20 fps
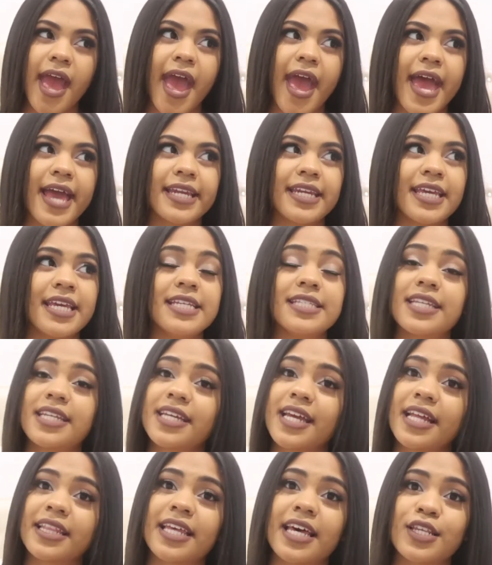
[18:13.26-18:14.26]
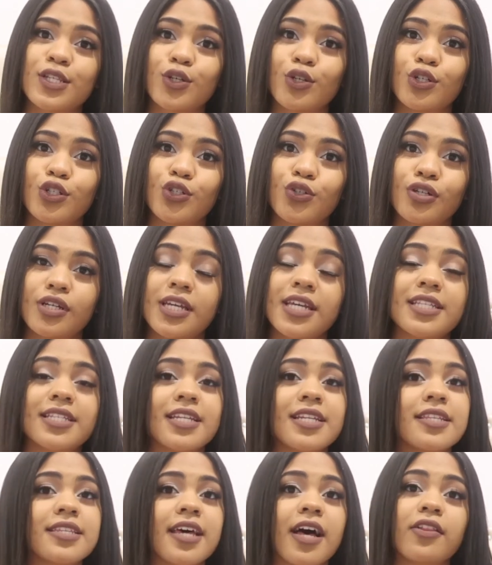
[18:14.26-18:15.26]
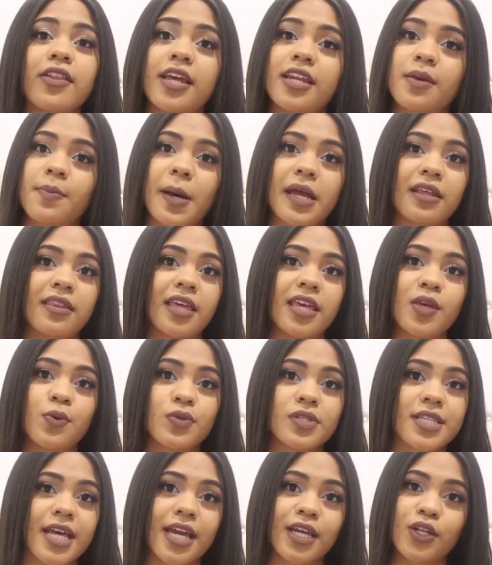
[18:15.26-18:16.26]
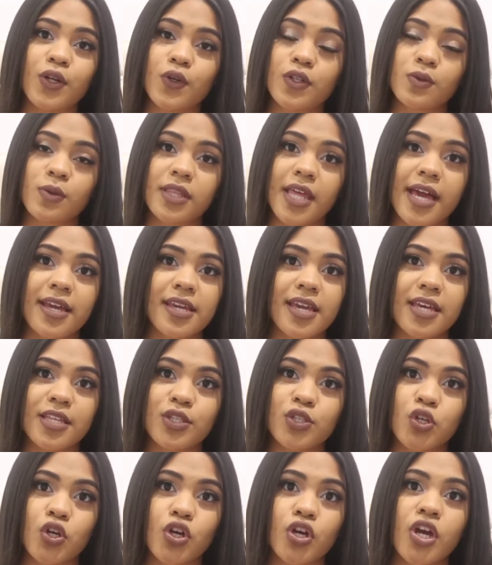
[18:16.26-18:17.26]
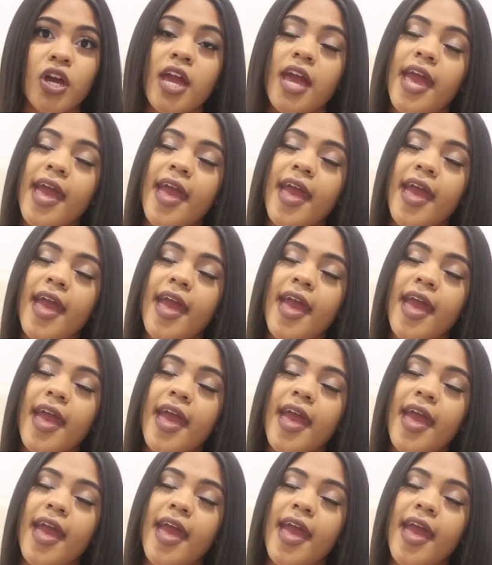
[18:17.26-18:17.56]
And he didn't get that surgery. He didn't tell anybody that he was diagnosed with that cancer.